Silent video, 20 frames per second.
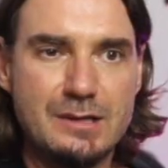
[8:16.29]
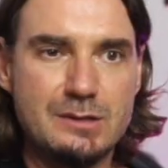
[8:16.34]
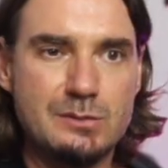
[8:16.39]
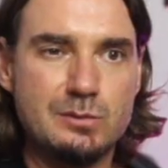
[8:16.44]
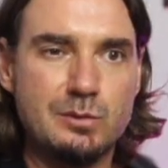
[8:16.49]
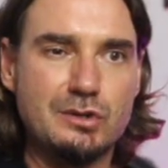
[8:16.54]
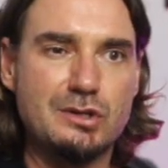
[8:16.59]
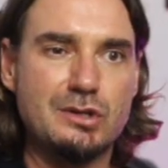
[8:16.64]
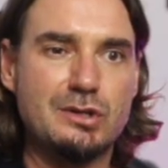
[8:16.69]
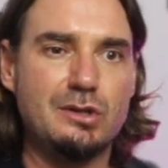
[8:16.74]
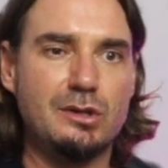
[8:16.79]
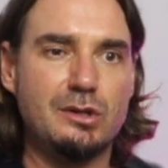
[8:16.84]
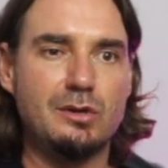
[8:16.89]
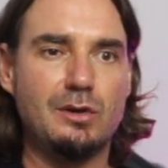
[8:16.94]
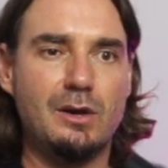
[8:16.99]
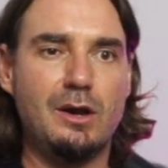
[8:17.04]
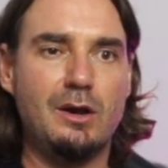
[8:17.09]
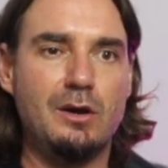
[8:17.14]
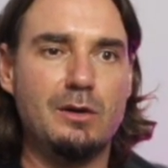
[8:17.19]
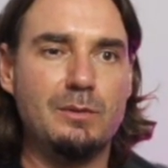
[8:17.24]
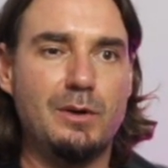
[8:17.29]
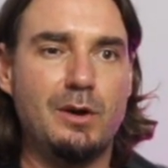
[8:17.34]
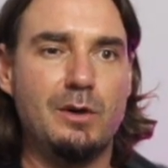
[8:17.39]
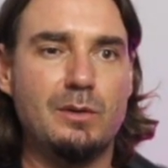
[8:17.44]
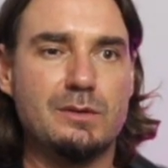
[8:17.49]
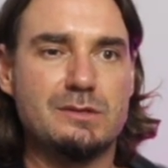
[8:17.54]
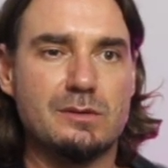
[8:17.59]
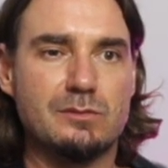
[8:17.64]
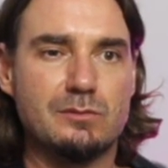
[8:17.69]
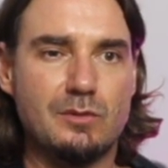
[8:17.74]
watching that your elbow
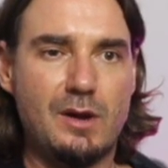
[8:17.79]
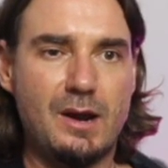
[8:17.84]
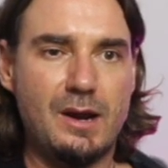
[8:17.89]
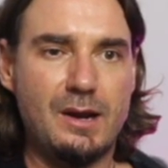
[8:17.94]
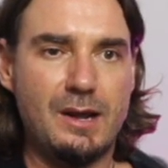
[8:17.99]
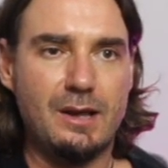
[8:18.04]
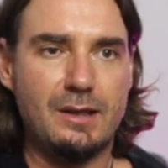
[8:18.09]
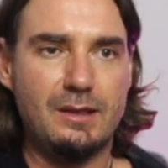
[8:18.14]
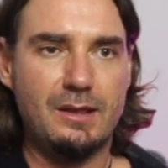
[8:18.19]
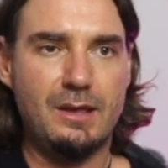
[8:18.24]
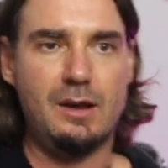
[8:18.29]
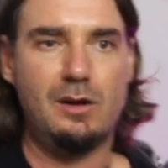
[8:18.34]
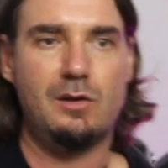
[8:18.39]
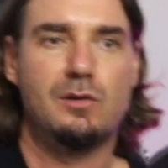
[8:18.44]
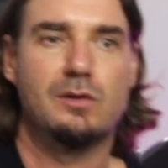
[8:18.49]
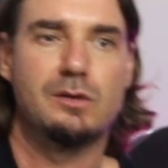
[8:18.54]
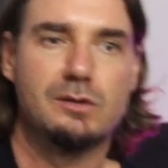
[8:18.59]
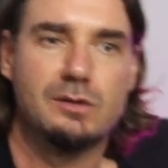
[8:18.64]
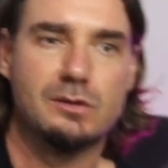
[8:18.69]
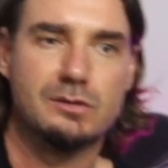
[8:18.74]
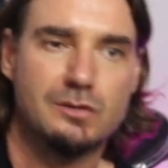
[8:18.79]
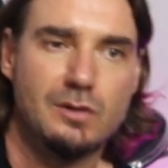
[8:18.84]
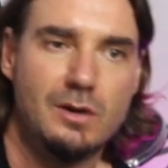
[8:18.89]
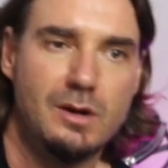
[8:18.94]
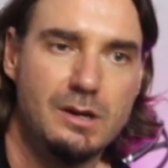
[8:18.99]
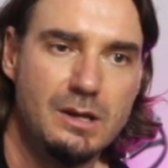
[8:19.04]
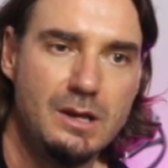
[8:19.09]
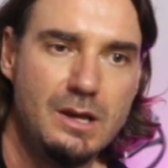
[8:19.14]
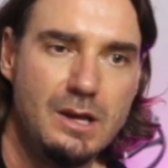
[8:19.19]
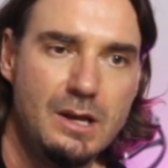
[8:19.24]
isn't right out there, or you're not
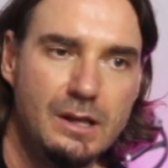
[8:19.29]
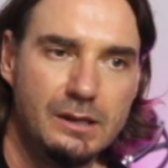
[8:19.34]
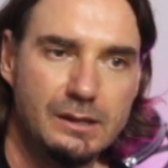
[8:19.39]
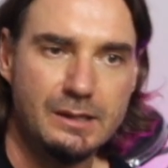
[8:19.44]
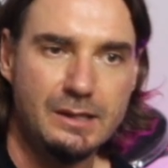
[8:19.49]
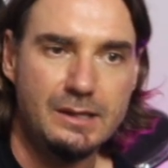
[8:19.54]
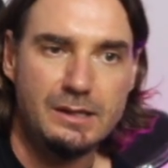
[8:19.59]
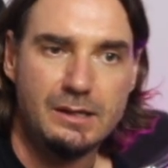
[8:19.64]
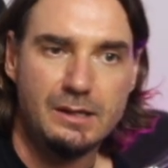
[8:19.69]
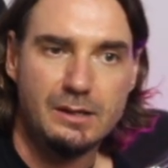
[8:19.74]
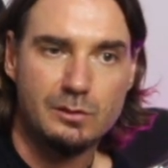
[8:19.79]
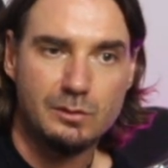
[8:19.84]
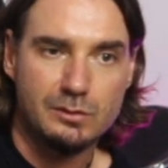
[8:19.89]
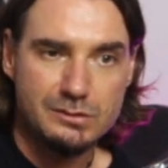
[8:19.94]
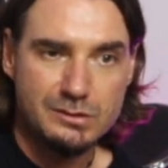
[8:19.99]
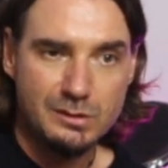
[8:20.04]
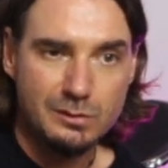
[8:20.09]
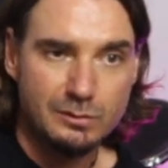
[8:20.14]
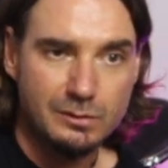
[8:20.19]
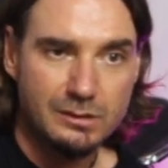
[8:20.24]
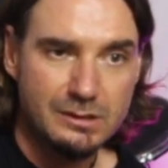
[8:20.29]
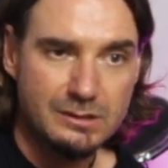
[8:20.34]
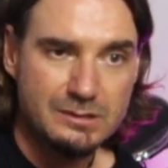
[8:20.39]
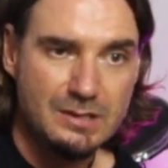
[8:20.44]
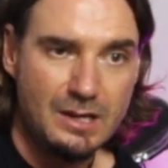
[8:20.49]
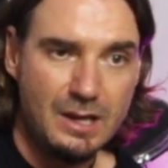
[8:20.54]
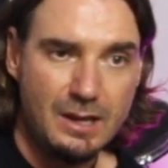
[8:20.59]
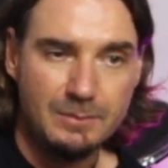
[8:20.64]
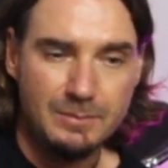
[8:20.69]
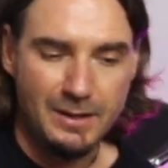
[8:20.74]
trying to lean in or tilt the
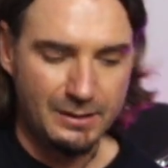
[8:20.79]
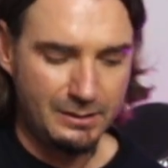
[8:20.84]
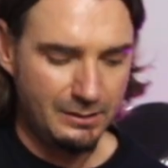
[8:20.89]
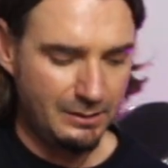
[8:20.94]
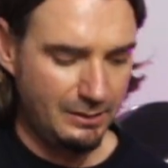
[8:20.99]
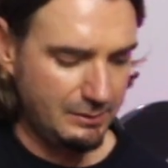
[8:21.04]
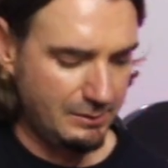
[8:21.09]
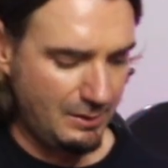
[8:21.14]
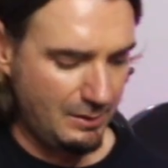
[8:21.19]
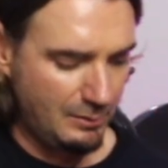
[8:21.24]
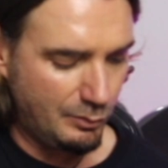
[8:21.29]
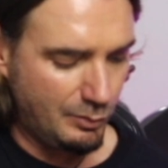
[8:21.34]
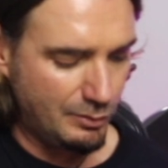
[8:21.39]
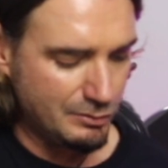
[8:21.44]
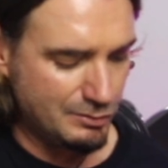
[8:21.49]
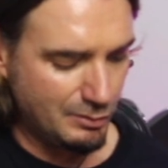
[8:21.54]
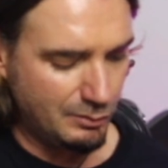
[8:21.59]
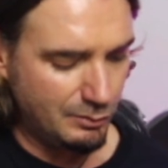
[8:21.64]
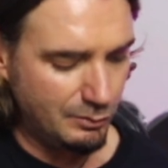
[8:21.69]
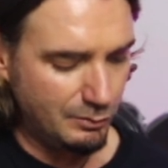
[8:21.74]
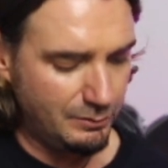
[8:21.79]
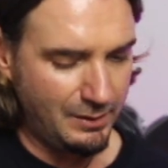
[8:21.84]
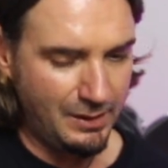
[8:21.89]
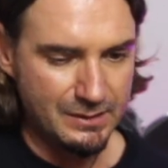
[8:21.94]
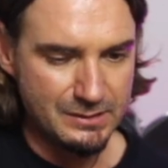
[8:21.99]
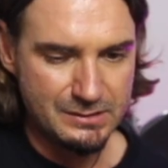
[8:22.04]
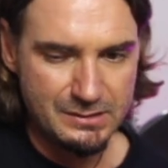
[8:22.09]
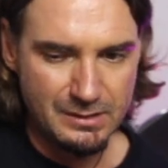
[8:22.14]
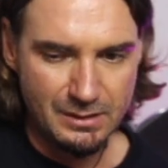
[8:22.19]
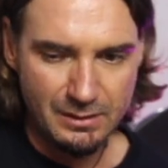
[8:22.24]
guitar back like that. Watch all
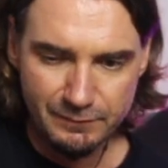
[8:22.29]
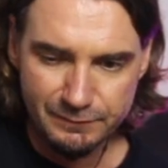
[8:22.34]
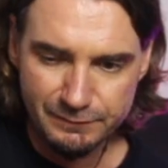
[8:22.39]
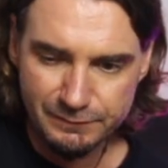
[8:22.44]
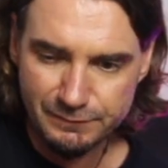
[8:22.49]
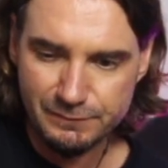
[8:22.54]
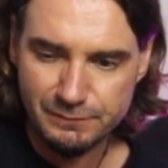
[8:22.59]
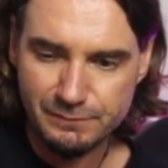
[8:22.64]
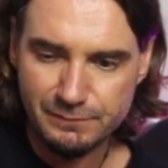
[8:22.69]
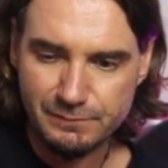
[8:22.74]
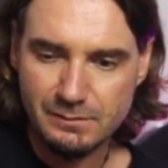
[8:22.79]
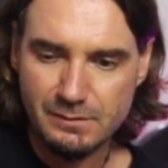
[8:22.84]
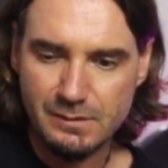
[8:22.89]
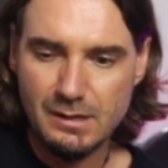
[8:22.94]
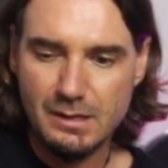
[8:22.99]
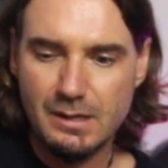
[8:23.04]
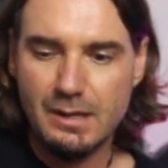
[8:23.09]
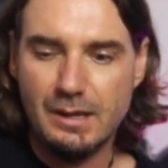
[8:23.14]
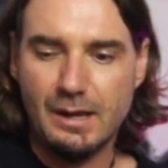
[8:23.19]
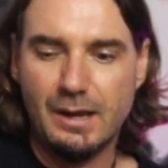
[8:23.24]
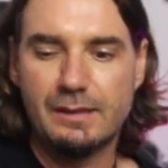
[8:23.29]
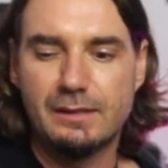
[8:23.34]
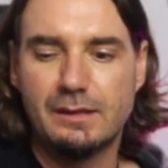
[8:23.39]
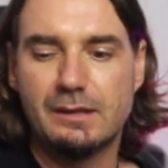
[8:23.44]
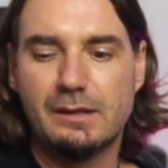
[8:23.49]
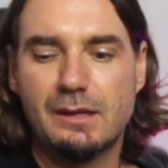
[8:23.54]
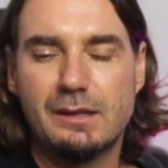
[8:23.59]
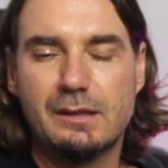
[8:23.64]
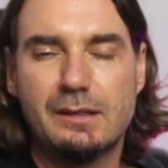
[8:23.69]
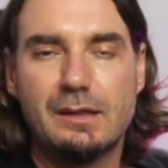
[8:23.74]
that stuff, and
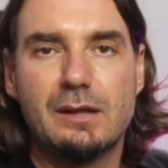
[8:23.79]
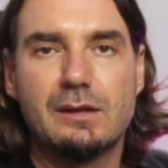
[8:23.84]
then getting that